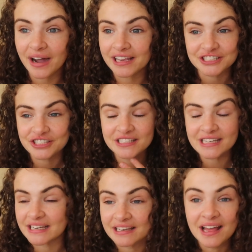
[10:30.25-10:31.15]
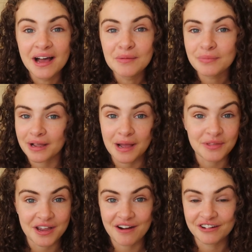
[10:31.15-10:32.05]
I just didn't pluck up
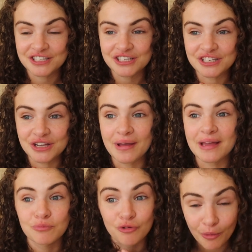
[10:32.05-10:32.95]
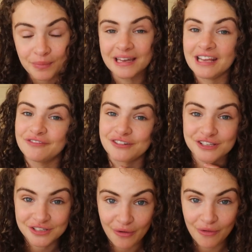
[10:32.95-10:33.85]
the courage to do it properly for
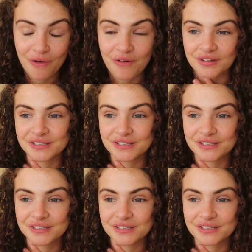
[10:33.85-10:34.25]
so long.